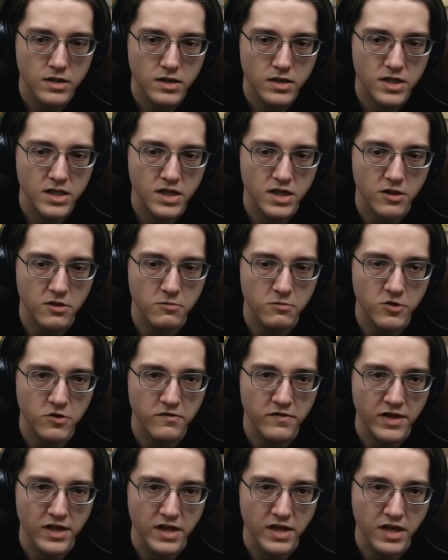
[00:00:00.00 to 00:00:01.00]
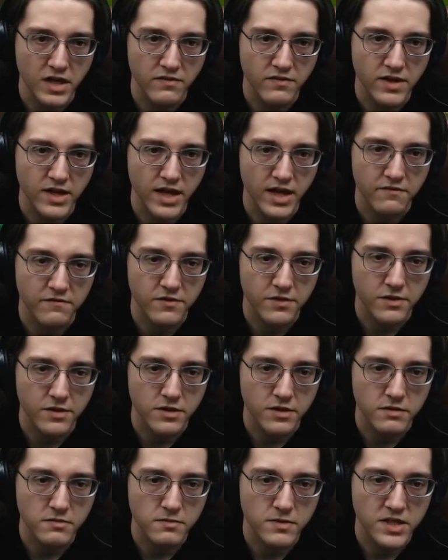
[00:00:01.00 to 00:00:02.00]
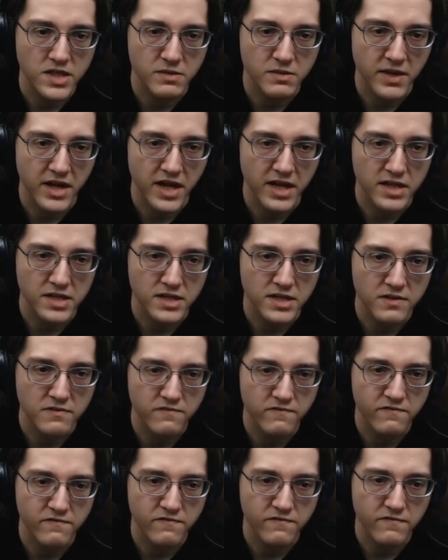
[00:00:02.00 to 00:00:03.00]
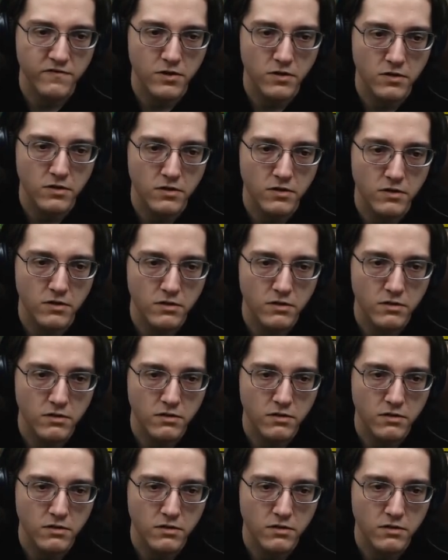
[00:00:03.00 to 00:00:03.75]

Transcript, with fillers: still moving even after the spade is full?